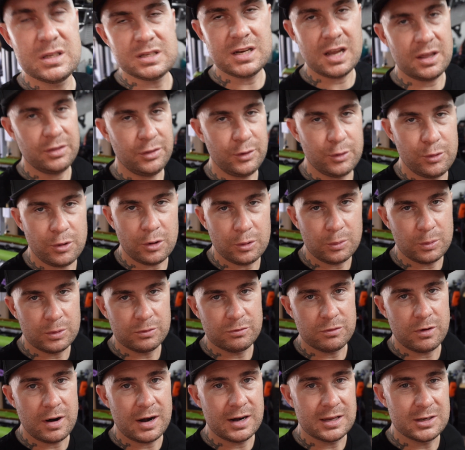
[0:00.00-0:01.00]
nothing wrong
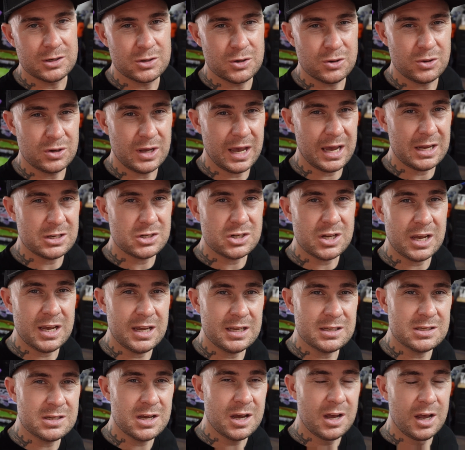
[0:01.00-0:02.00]
with running 2 catch
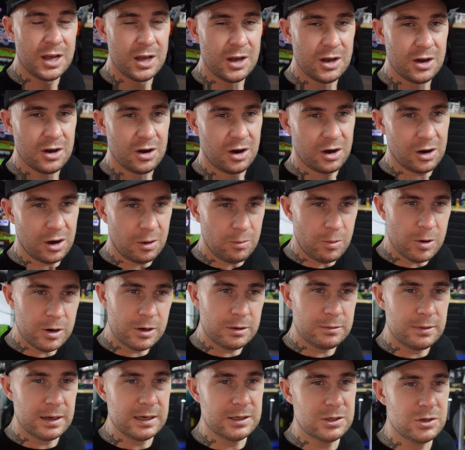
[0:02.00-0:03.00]
cans. I
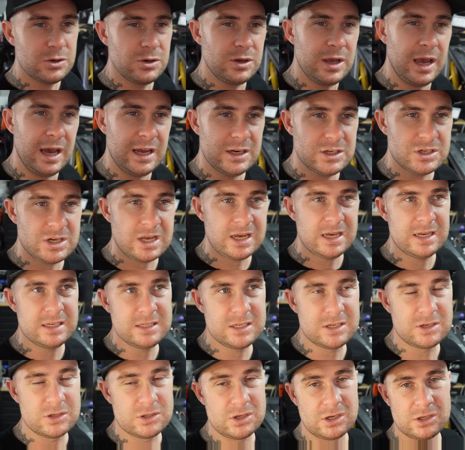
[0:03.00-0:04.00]
want to run 2 catch
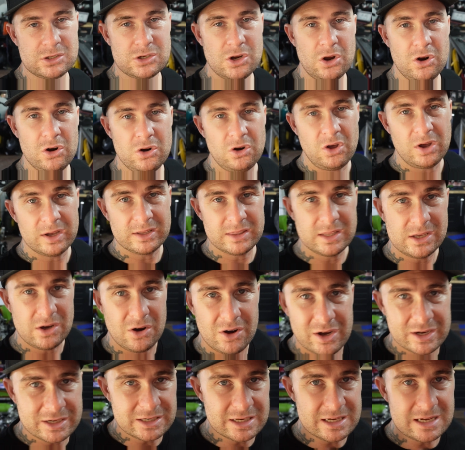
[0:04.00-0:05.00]
cans because I don't like the
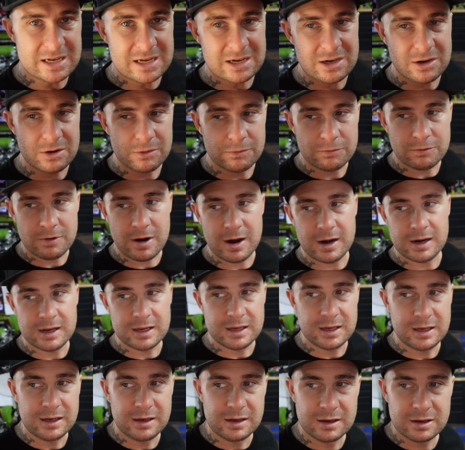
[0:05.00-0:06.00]
idea of
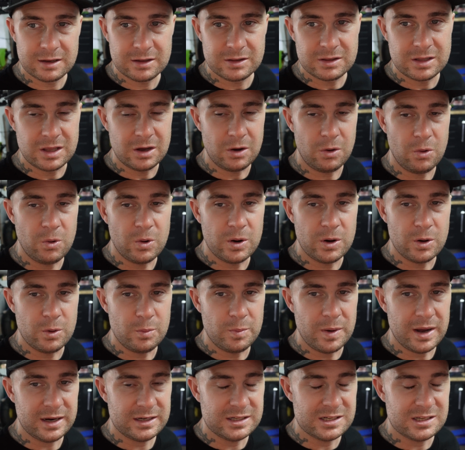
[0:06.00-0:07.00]
running the oil
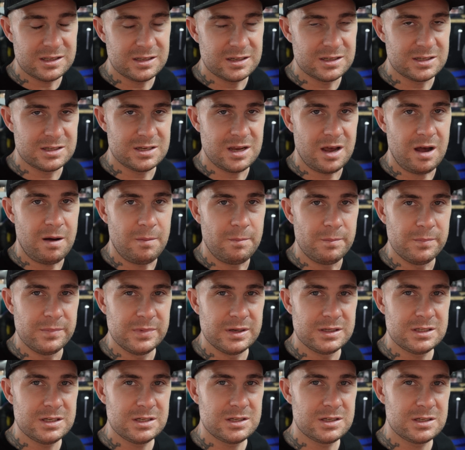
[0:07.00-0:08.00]
back to the sump.
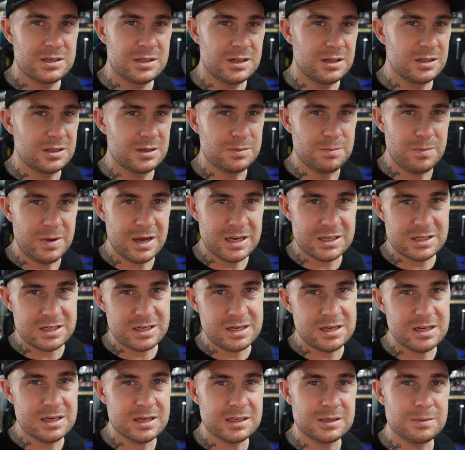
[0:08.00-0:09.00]
It's
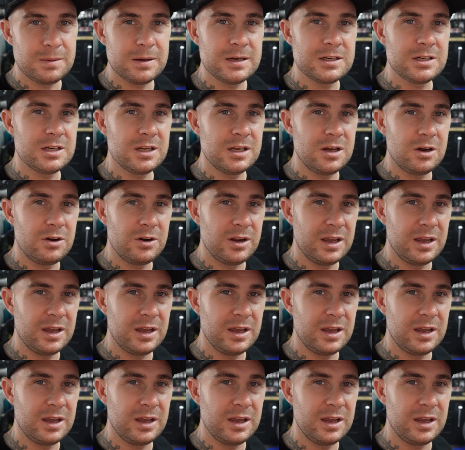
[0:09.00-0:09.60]
messy, especially on